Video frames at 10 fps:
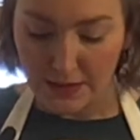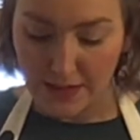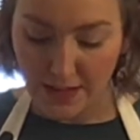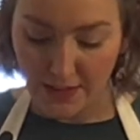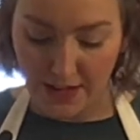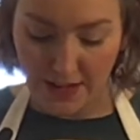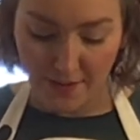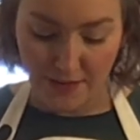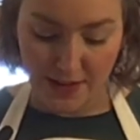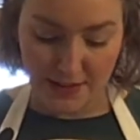Now that I
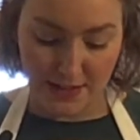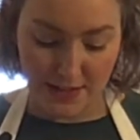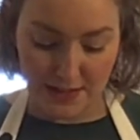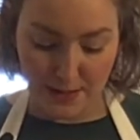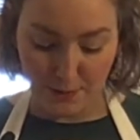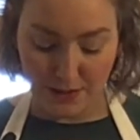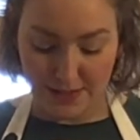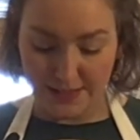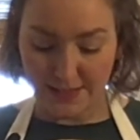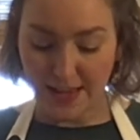have that done, I'm going
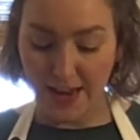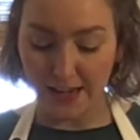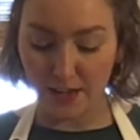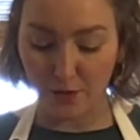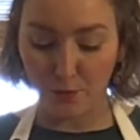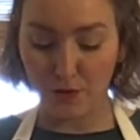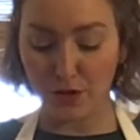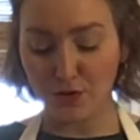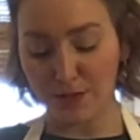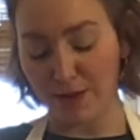to stack
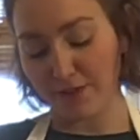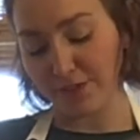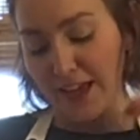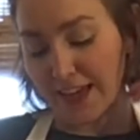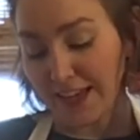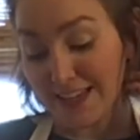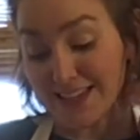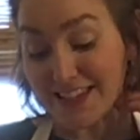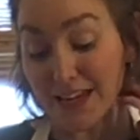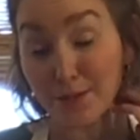using my flat
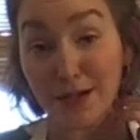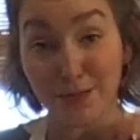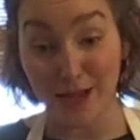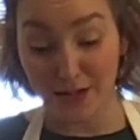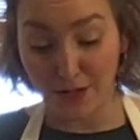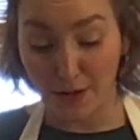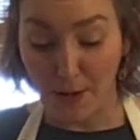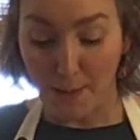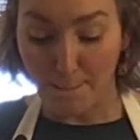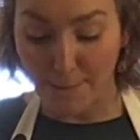ends, and I'm going to make
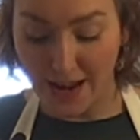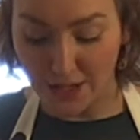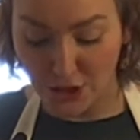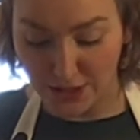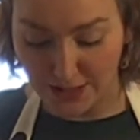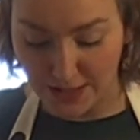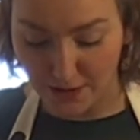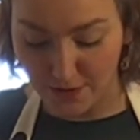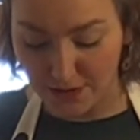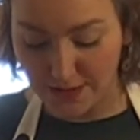matchsticks out
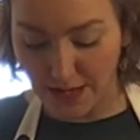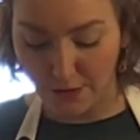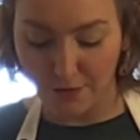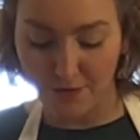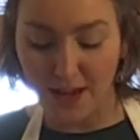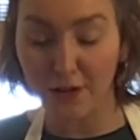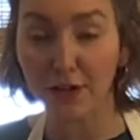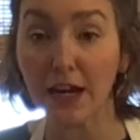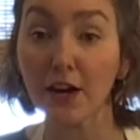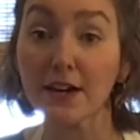of this. Now, a fatter
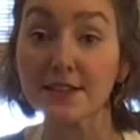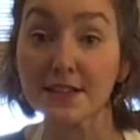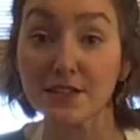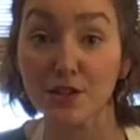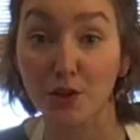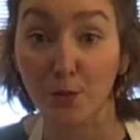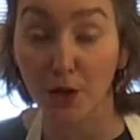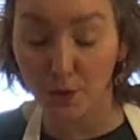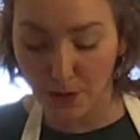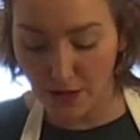carrot is easier to
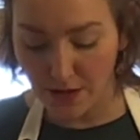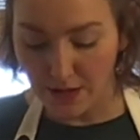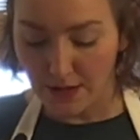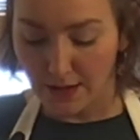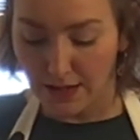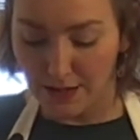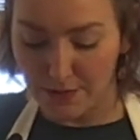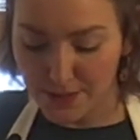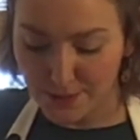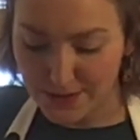work with.
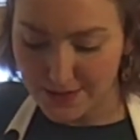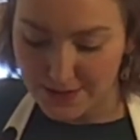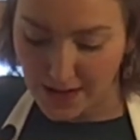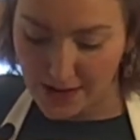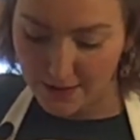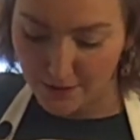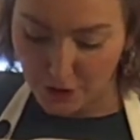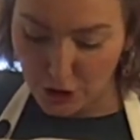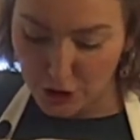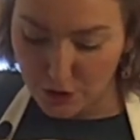This one's not
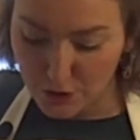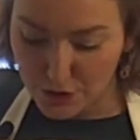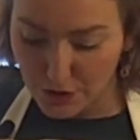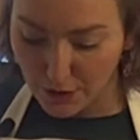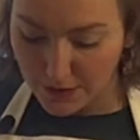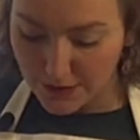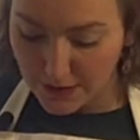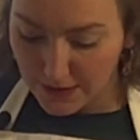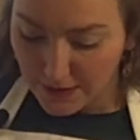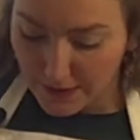huge, so
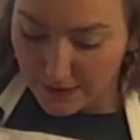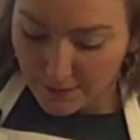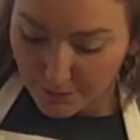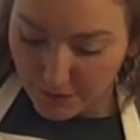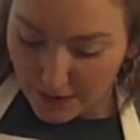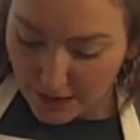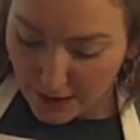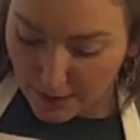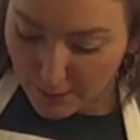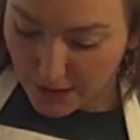
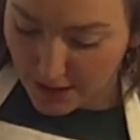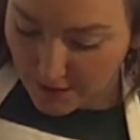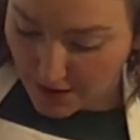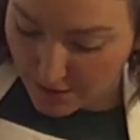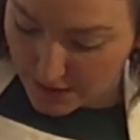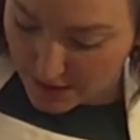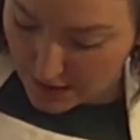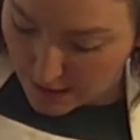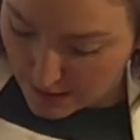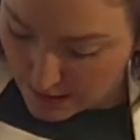I'm kind of having
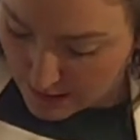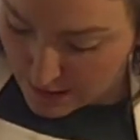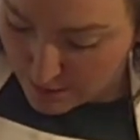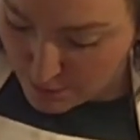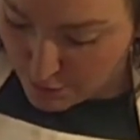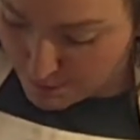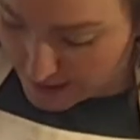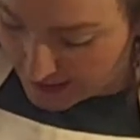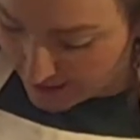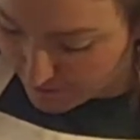to move
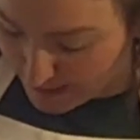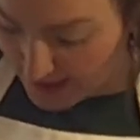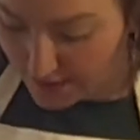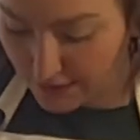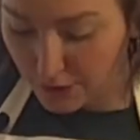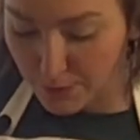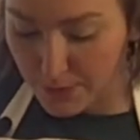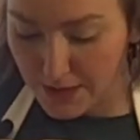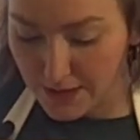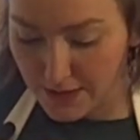my knife back a little
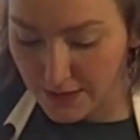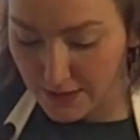bit.